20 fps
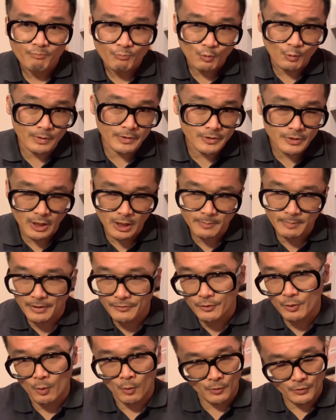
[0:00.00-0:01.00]
when you talk about
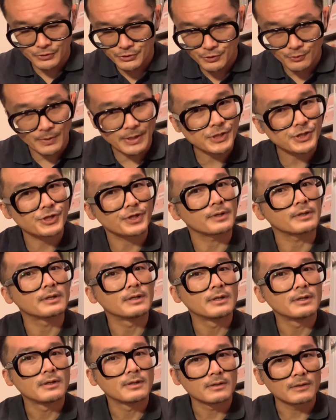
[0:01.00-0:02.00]
the orchestration
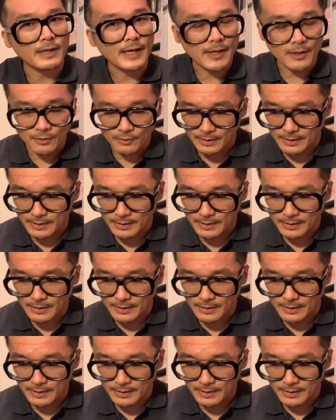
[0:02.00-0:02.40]
later